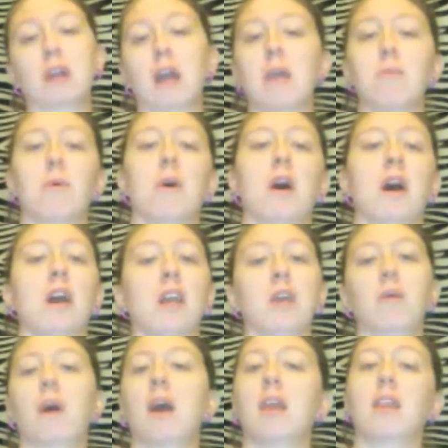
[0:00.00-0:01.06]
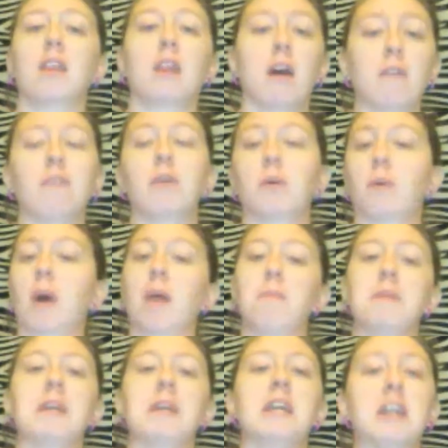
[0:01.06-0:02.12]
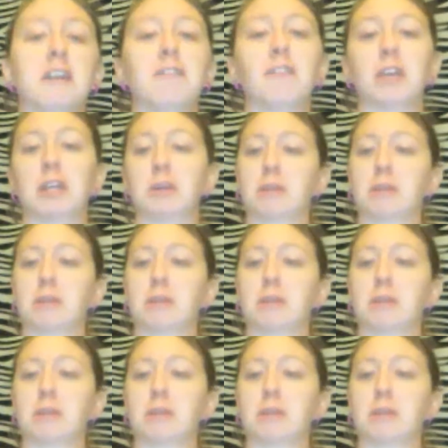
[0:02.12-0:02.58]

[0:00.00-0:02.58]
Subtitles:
I will hug you. I love you. I'm here for you.